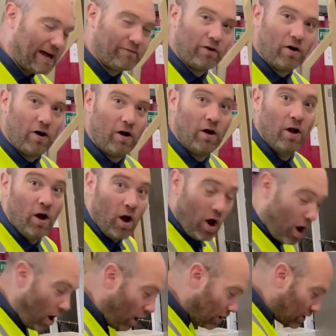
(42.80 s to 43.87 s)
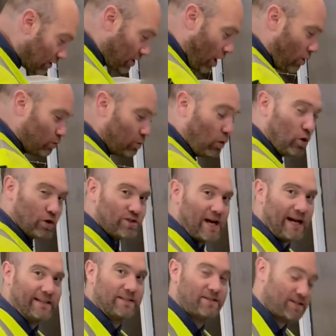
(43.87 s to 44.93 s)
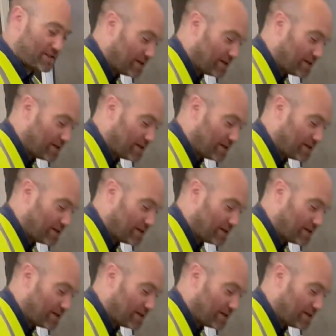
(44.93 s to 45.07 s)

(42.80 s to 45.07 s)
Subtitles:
our hot and cold water tanks.